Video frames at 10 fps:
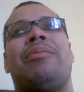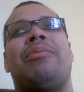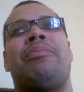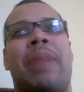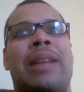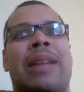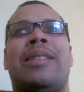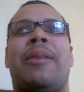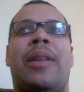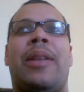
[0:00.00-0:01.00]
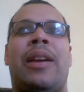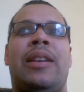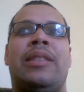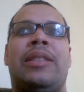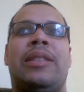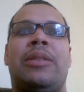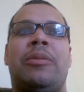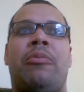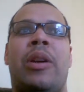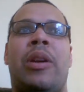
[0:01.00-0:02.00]
messed up things
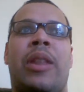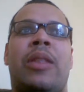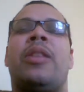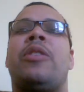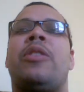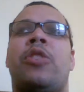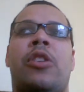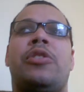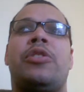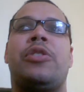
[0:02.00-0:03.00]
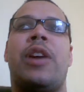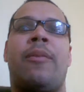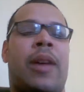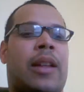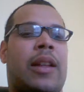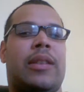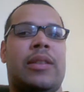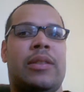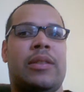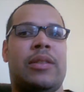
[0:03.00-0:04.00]
within the church. I'm not
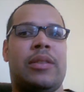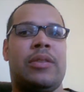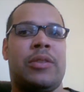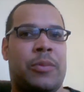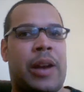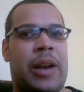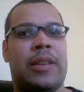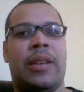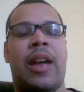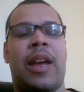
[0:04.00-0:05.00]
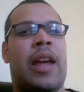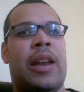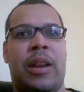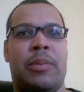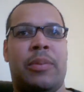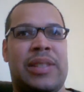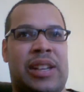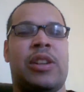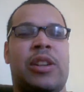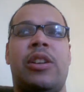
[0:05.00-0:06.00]
directing that at any
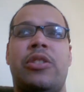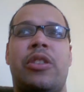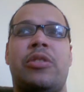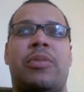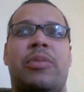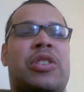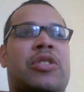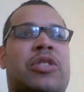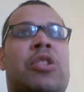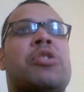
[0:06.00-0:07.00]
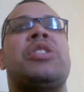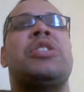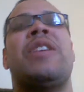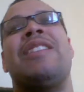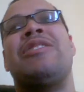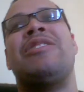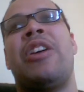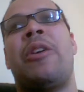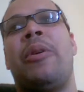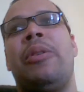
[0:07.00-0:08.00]
particular church, but just churches in general.